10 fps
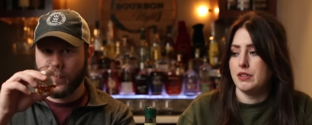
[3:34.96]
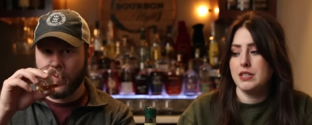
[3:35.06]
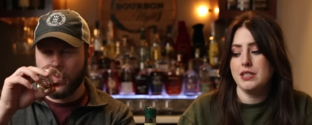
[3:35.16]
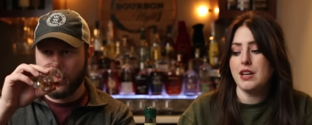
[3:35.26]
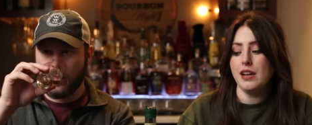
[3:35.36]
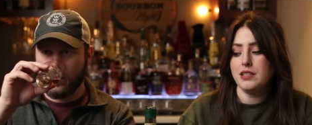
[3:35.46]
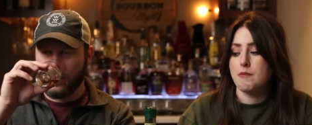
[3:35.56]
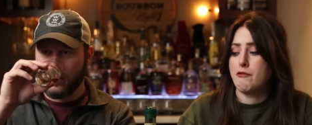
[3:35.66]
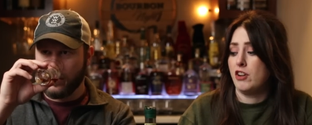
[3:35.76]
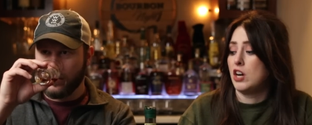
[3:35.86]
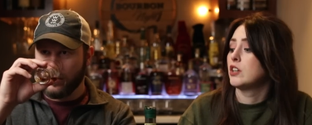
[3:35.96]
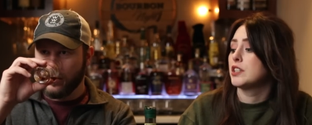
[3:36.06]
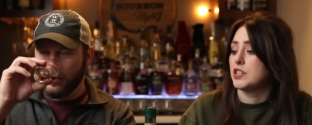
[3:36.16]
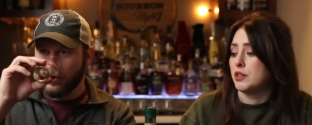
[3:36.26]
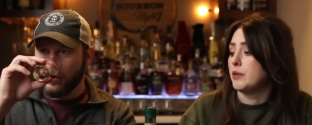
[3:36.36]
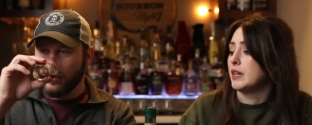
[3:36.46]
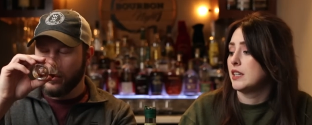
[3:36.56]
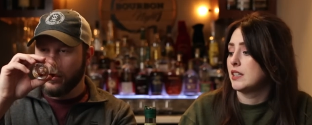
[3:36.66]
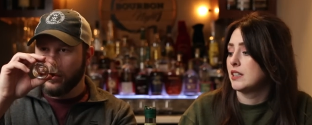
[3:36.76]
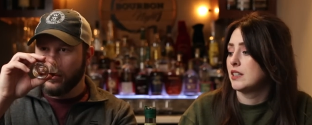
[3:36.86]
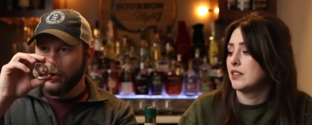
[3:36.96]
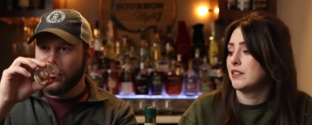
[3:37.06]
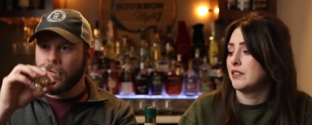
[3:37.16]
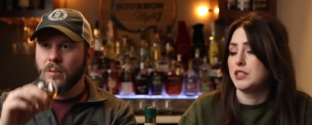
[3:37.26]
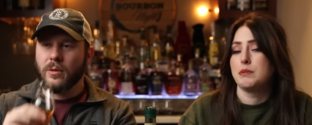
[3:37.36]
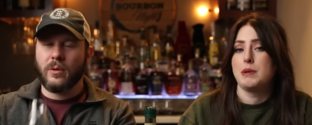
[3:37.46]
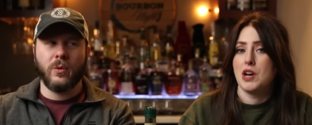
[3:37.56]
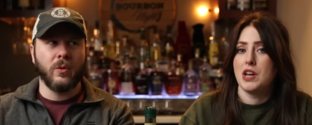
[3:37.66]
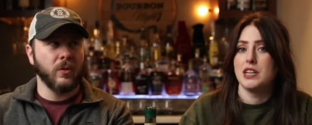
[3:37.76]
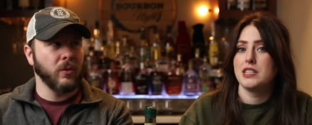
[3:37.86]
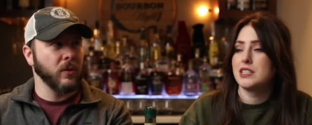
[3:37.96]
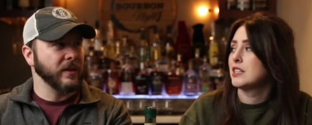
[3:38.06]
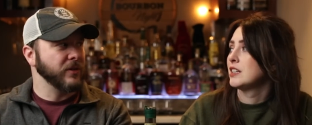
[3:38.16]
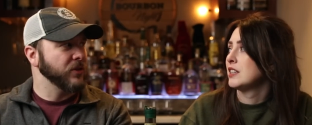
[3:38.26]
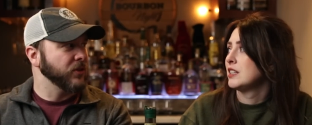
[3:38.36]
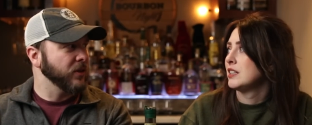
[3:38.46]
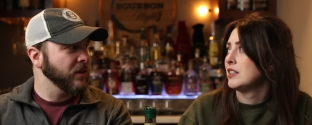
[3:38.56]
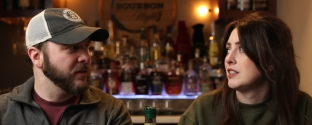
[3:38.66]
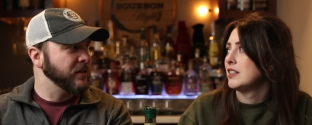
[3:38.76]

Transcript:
Speaker 1: This has got some funk to it. Let's be Ooh, honest. Oh, it sure